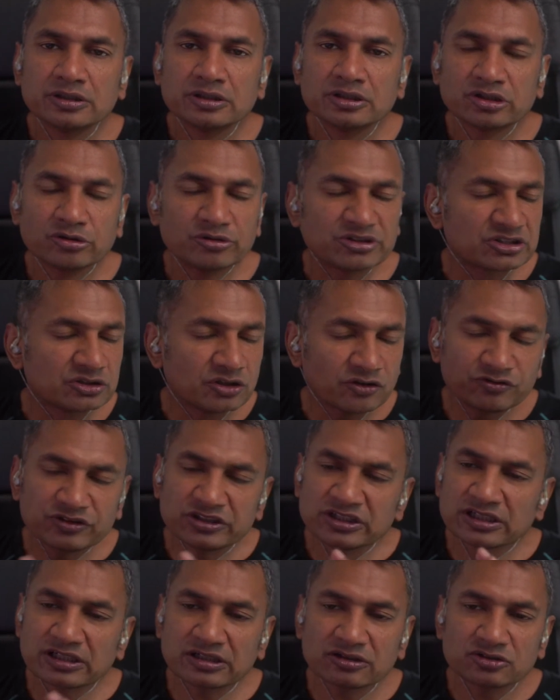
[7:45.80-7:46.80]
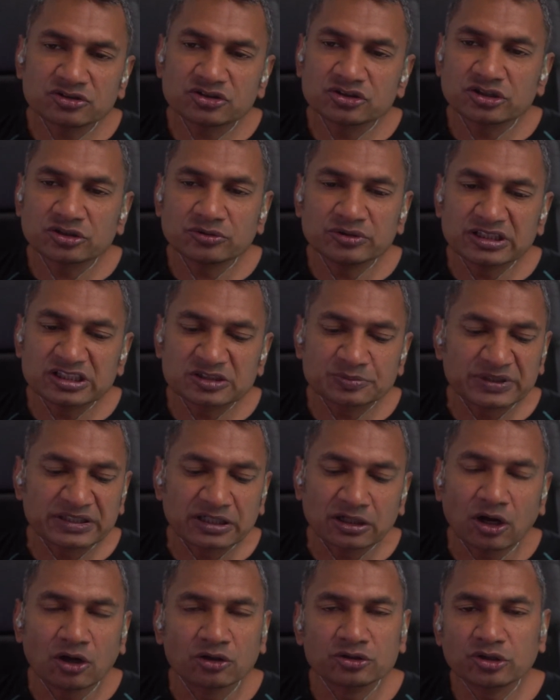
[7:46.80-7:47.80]
There is nothing to do with this being an
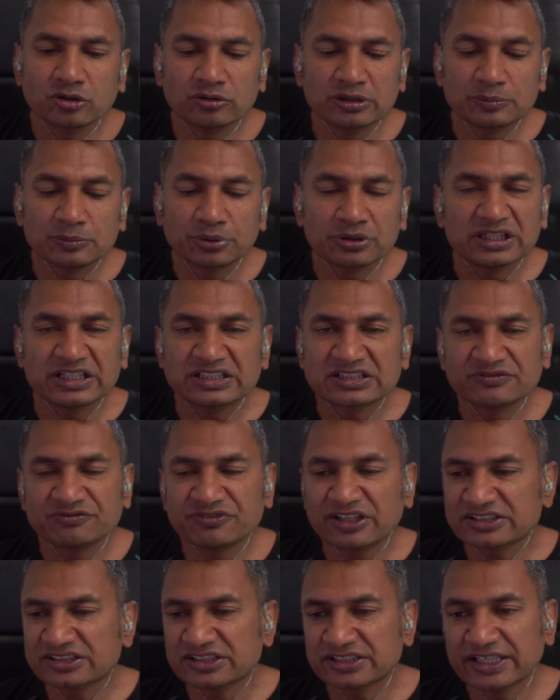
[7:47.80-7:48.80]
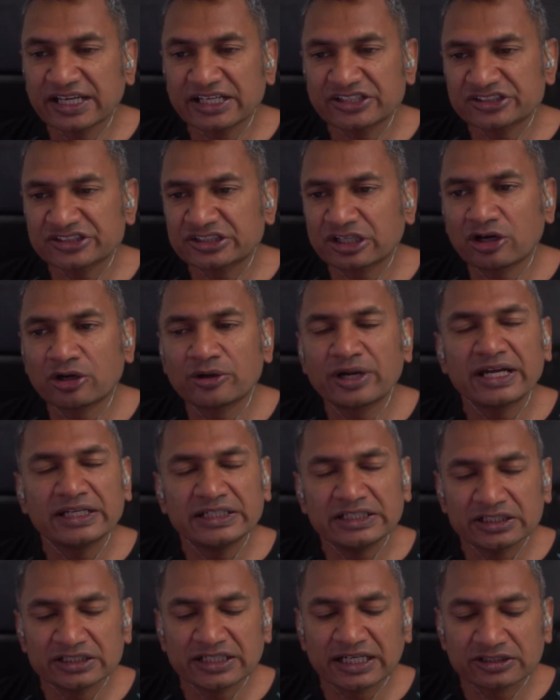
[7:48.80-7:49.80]
ongoing police investigation or
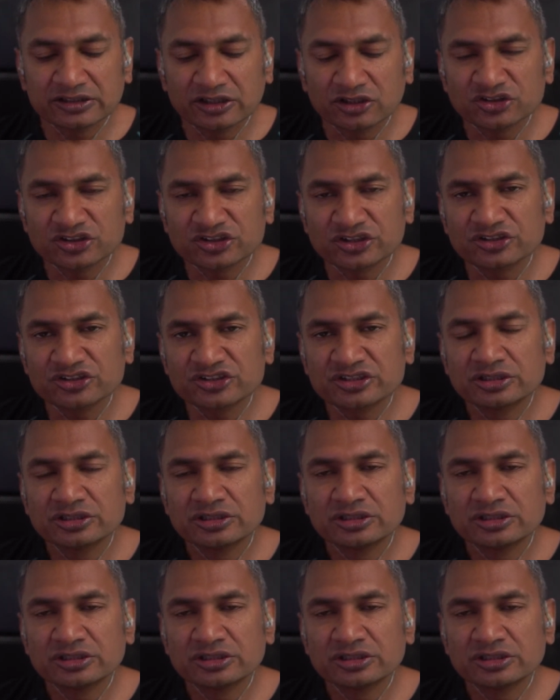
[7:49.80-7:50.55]
any of that nonsense.